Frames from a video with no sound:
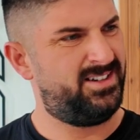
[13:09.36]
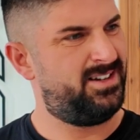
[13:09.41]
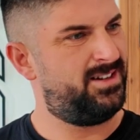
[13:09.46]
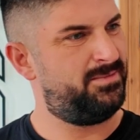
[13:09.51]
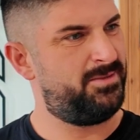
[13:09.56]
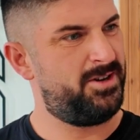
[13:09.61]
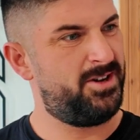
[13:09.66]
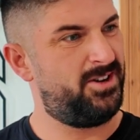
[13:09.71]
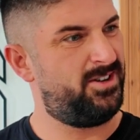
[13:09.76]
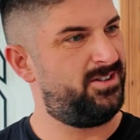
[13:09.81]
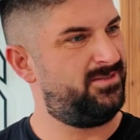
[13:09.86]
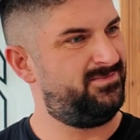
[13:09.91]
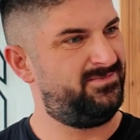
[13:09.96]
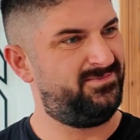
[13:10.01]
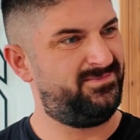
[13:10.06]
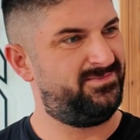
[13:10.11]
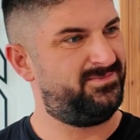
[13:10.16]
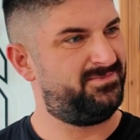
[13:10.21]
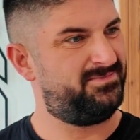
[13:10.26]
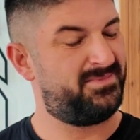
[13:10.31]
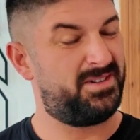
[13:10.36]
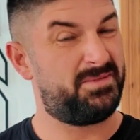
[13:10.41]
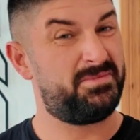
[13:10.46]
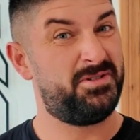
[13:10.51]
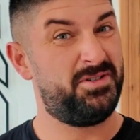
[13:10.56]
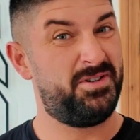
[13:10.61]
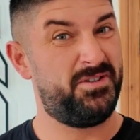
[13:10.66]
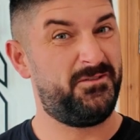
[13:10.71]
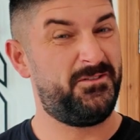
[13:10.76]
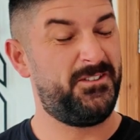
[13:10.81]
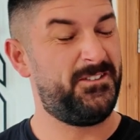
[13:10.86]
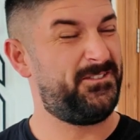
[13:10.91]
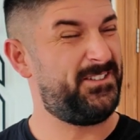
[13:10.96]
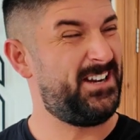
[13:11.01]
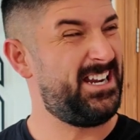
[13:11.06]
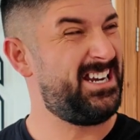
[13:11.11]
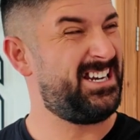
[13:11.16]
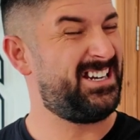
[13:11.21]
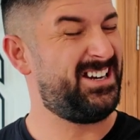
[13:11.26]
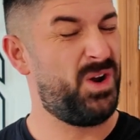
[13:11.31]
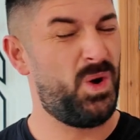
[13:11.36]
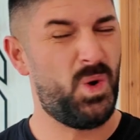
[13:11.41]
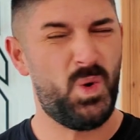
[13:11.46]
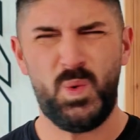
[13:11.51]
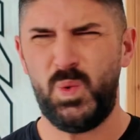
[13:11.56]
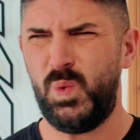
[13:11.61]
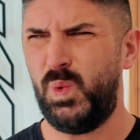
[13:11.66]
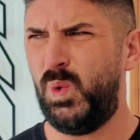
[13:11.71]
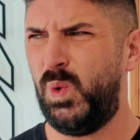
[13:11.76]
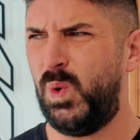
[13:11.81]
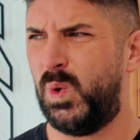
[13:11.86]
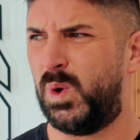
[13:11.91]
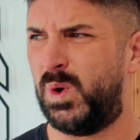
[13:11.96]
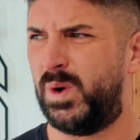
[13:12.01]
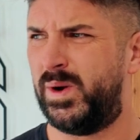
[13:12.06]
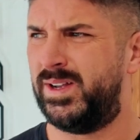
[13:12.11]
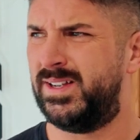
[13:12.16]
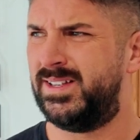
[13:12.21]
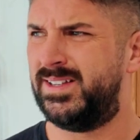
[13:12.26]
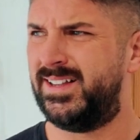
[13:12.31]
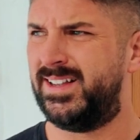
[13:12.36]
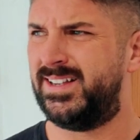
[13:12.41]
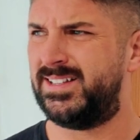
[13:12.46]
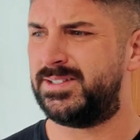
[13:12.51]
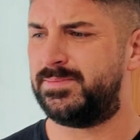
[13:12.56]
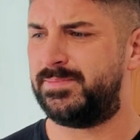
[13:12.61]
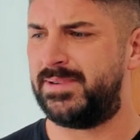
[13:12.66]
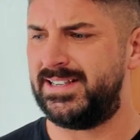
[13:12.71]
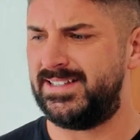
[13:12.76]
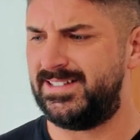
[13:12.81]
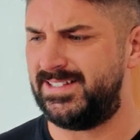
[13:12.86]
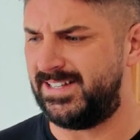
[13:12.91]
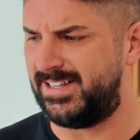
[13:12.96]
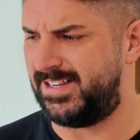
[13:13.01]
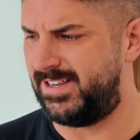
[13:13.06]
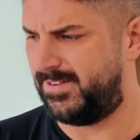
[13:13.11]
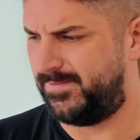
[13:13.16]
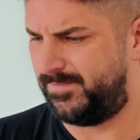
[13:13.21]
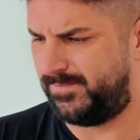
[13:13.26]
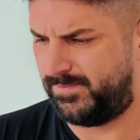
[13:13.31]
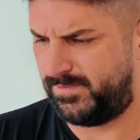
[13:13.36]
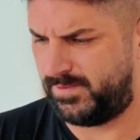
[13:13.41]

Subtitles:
No, I'm not. I'm going to do 15. Oh, that's spicy.